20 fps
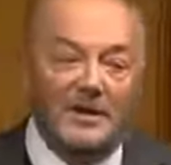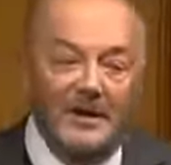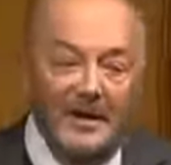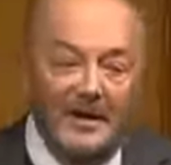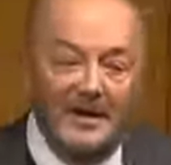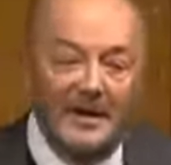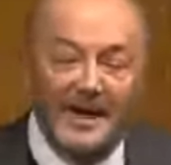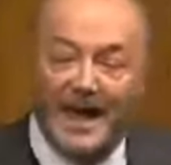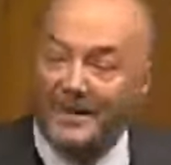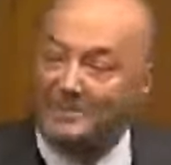
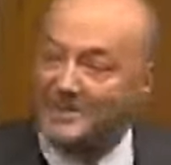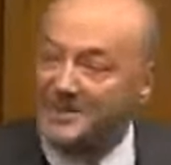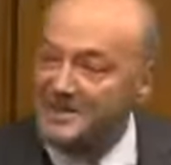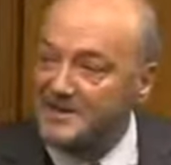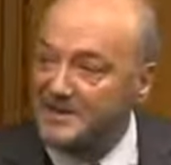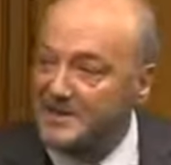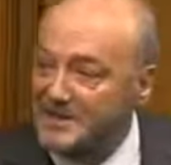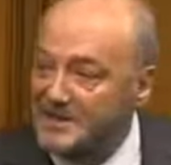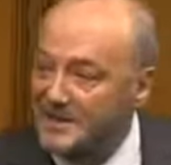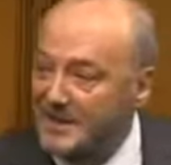In the
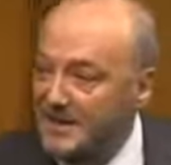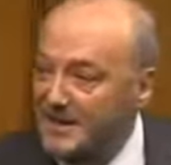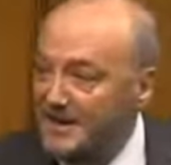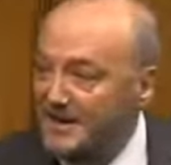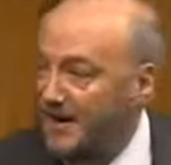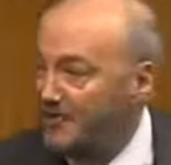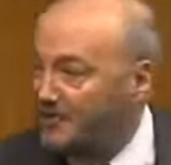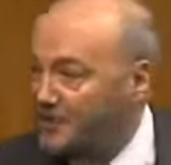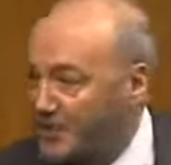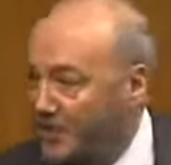absence of